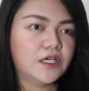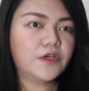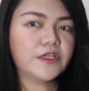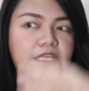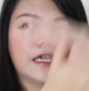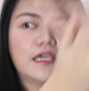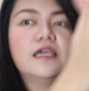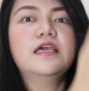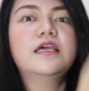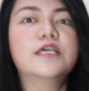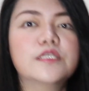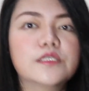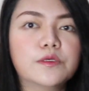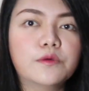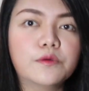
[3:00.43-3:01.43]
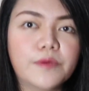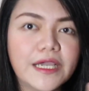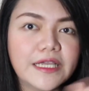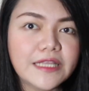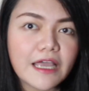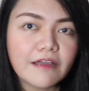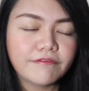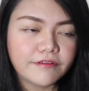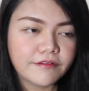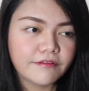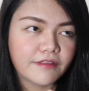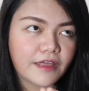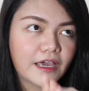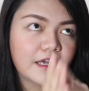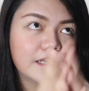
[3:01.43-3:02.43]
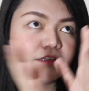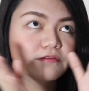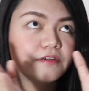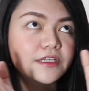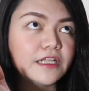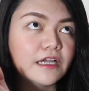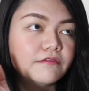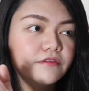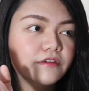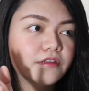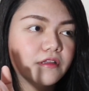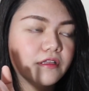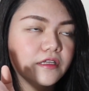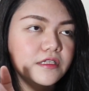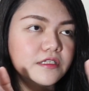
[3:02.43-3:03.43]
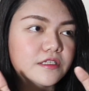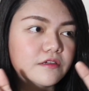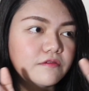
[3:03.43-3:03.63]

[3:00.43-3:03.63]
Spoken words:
Okay, so right after this,